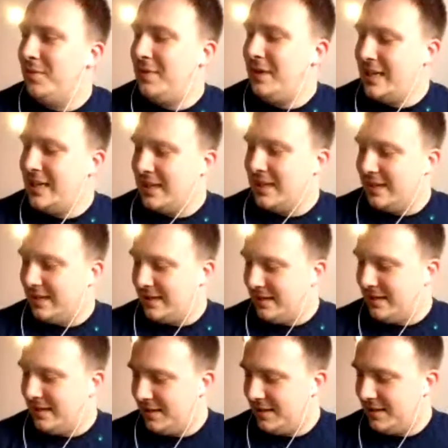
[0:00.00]
we need to
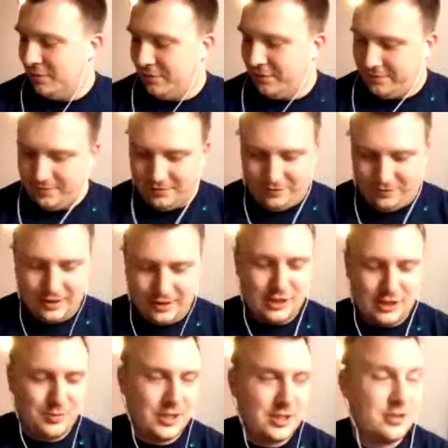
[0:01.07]
sort of first
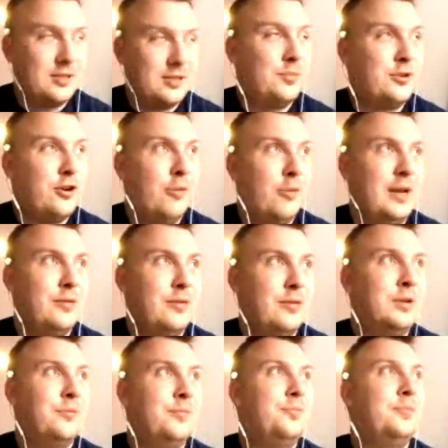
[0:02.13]
subject's got to be
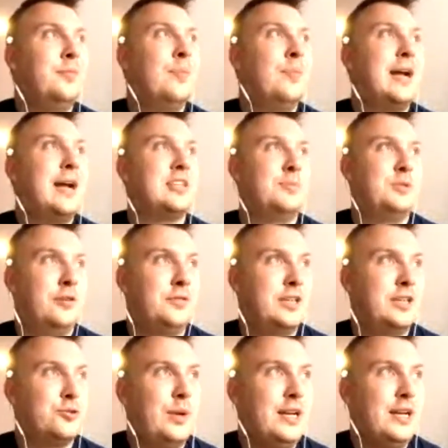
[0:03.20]
the main subject of this
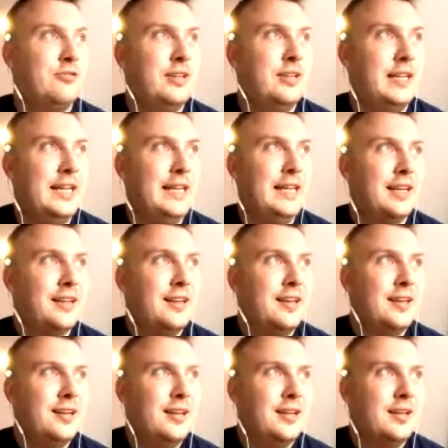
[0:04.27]
week, really.
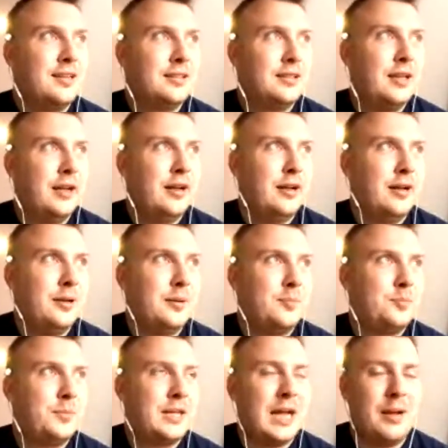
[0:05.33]
The
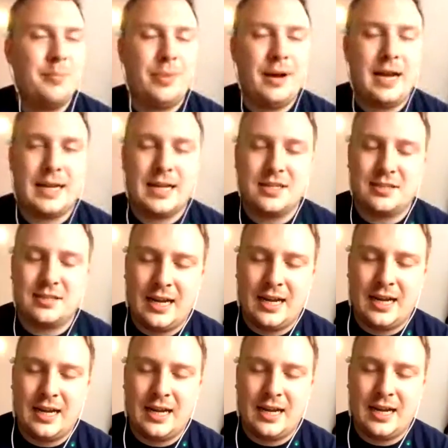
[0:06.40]
campaign against Dan
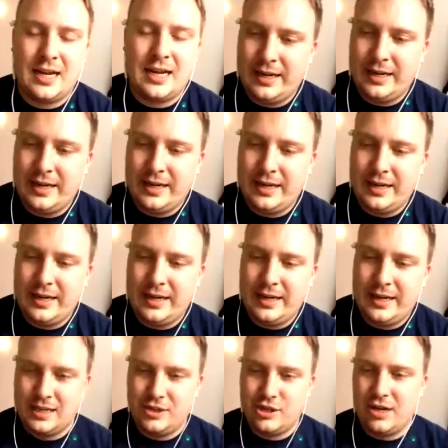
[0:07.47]
Kroenke and the Kroenkes
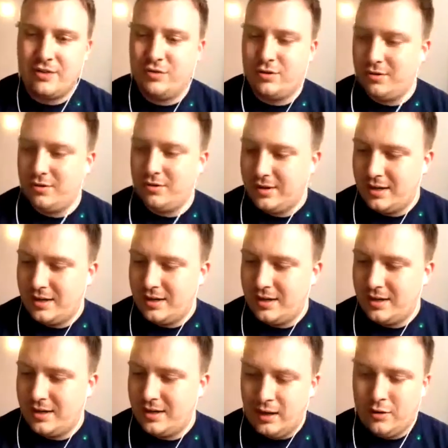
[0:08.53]
in general.
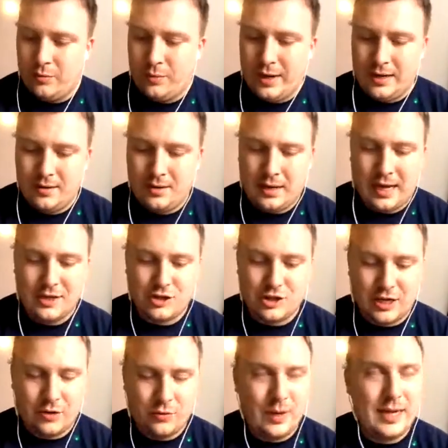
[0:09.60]
We
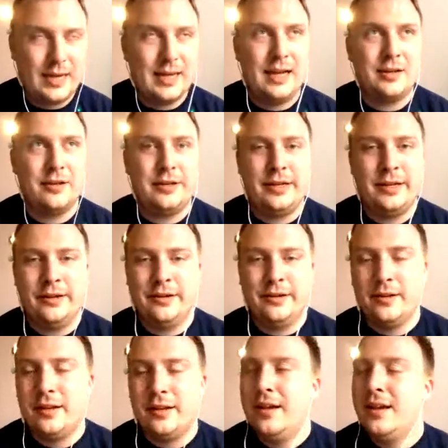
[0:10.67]
care do you.
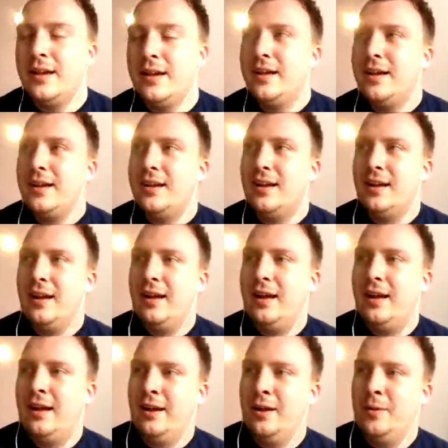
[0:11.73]

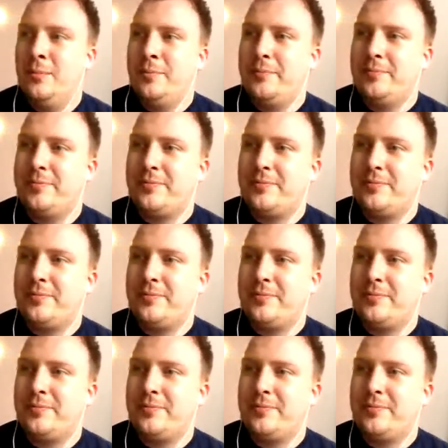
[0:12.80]
Um,